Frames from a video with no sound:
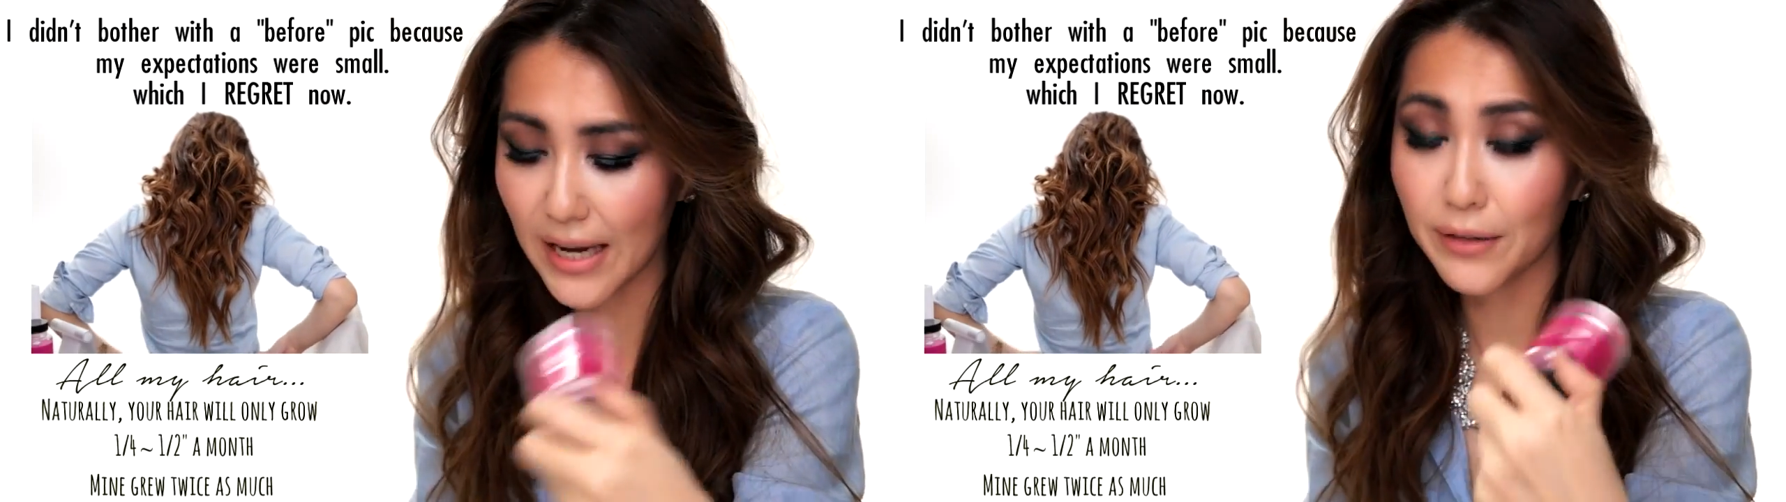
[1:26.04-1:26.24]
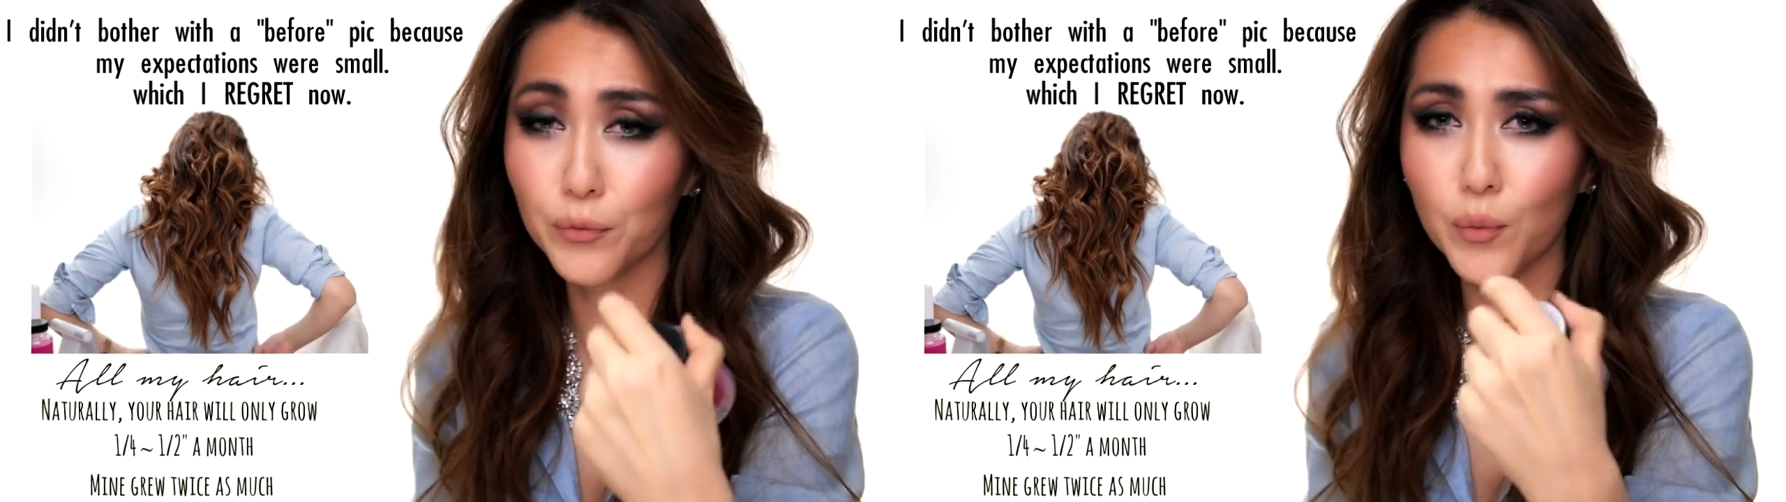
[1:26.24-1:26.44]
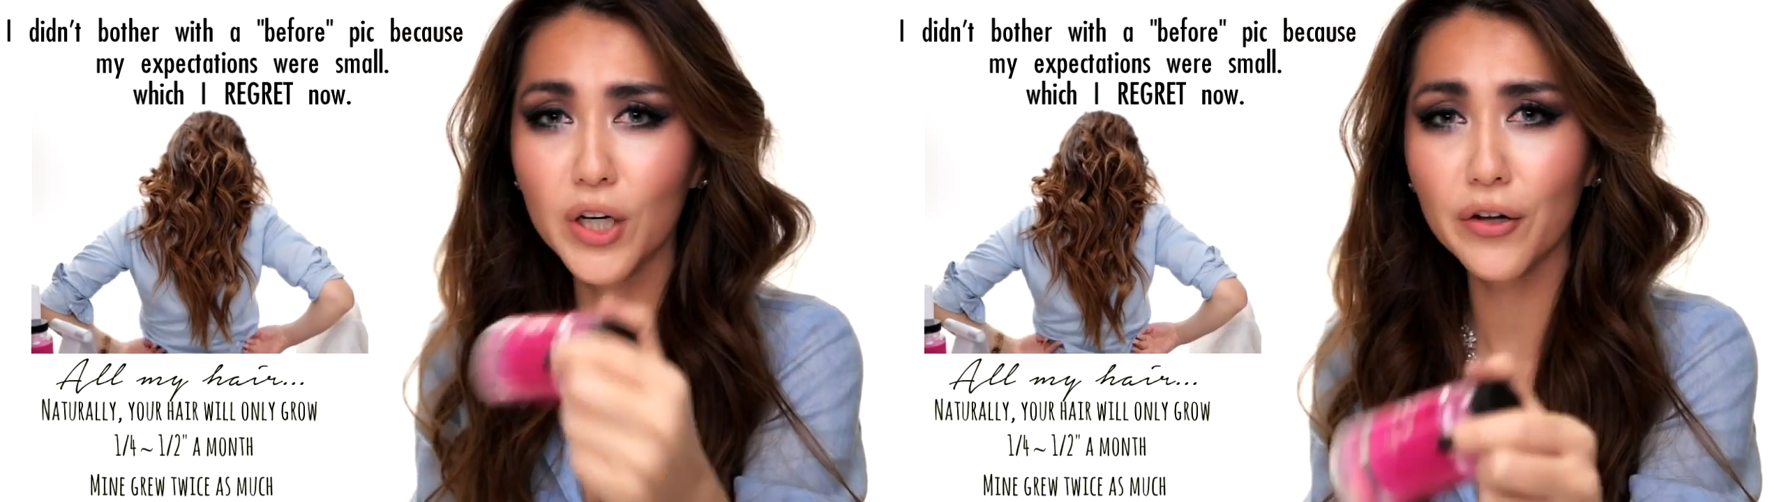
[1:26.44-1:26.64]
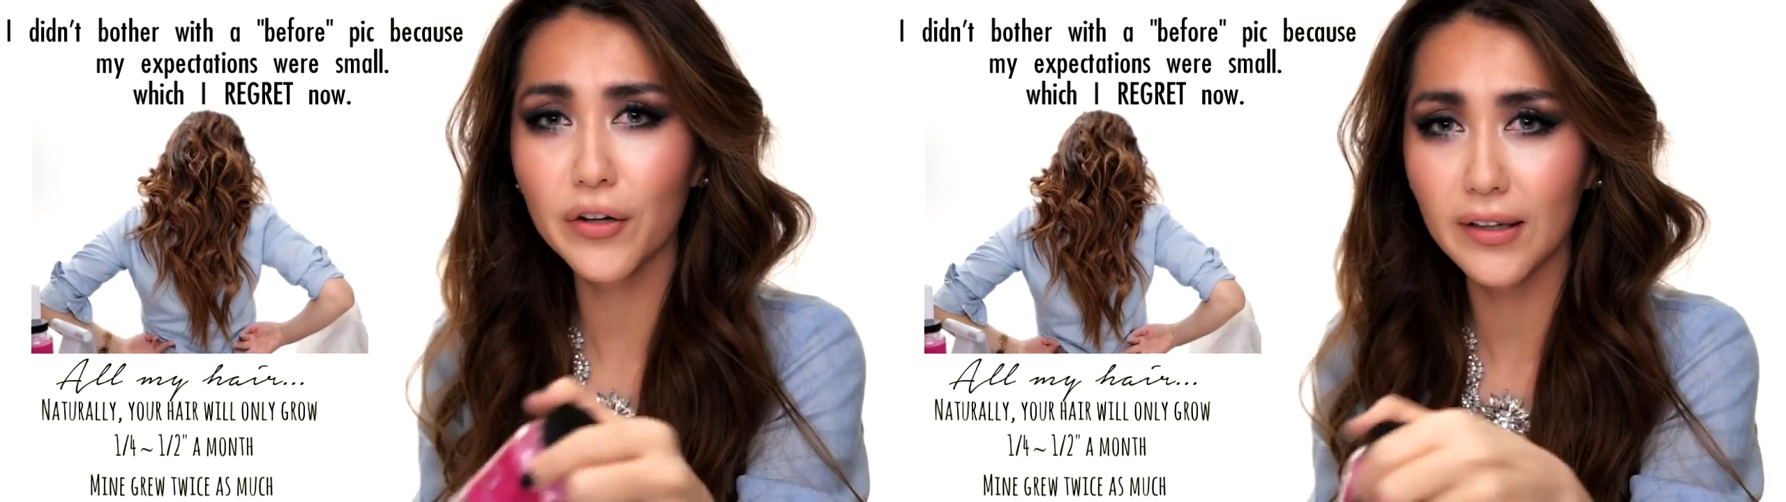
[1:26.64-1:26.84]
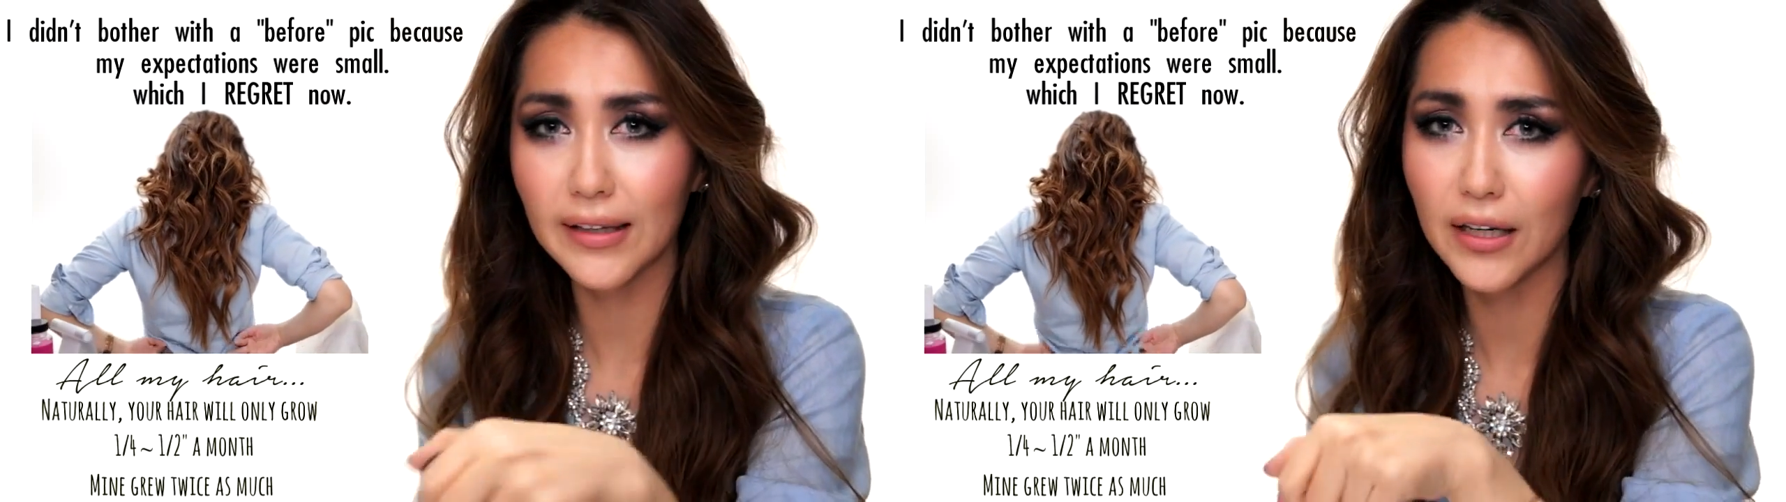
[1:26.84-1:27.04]
And one
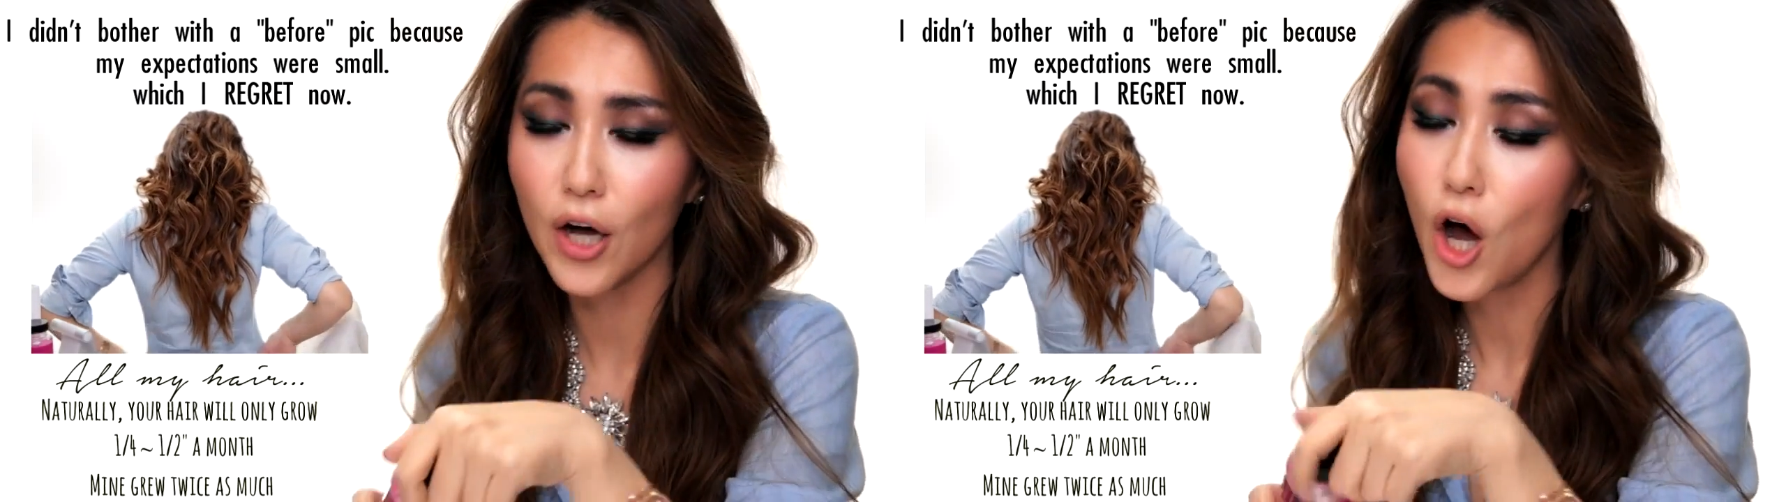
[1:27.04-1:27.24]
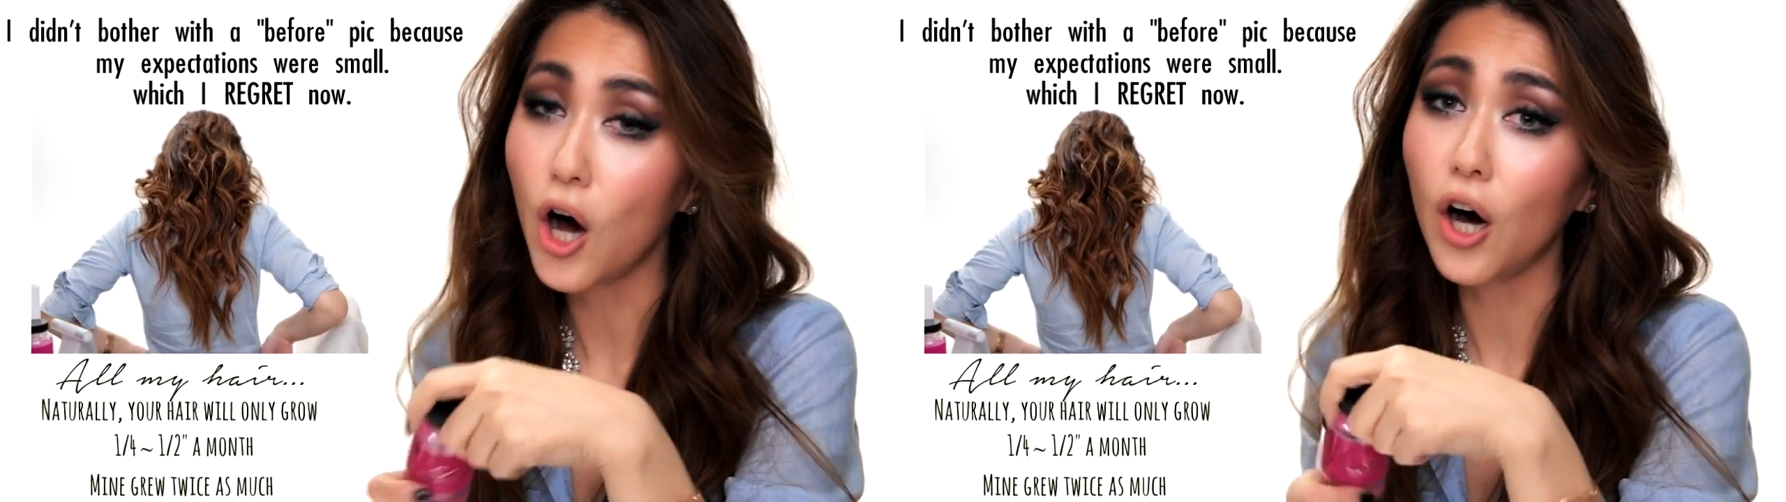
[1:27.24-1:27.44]
other thing,